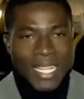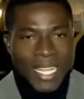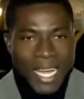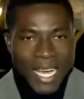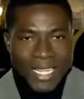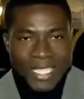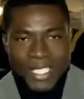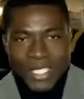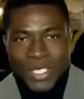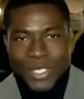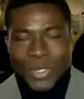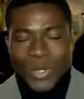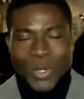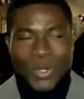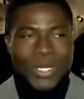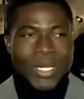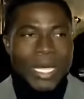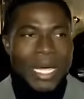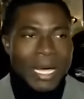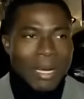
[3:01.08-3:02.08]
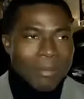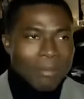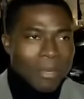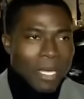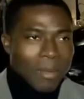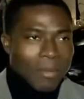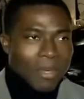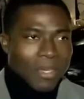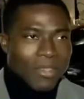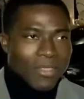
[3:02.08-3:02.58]
lot of you growing up,
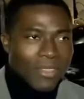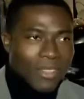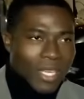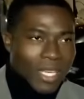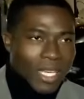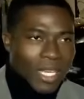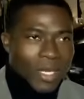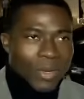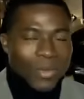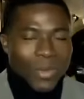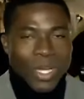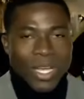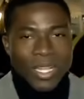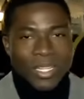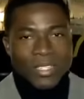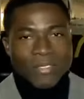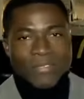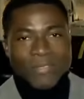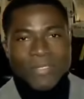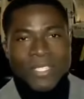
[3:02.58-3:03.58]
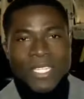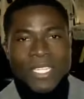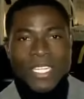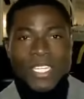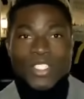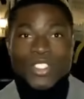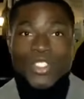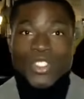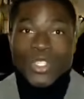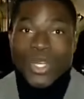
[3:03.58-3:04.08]
maybe you're thinking, well, if
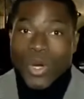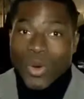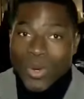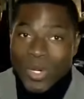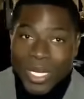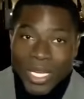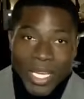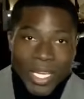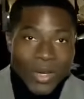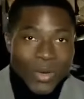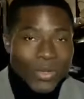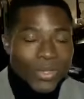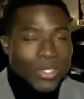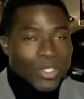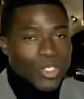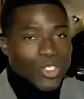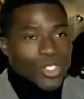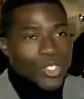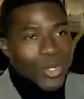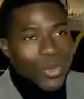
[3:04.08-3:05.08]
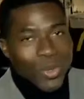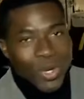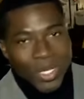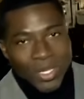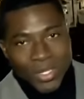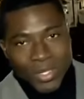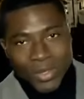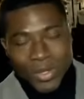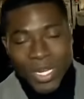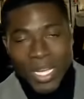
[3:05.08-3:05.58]
it's snowing or there's snow
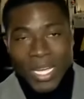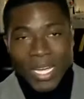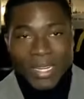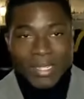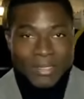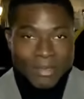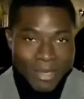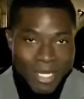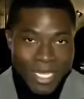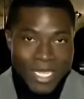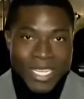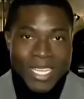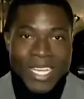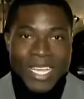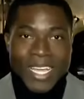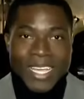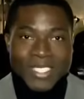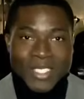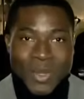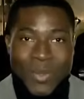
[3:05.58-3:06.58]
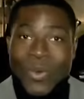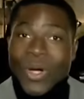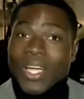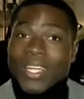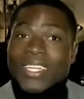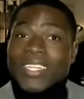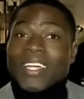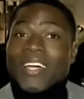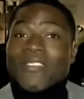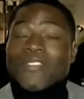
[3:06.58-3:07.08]
on the ground, that's a
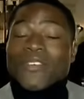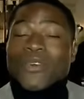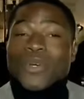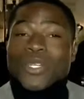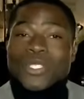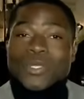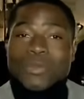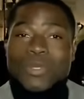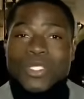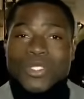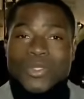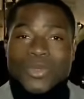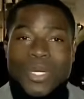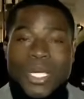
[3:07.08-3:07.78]
white enough Christmas,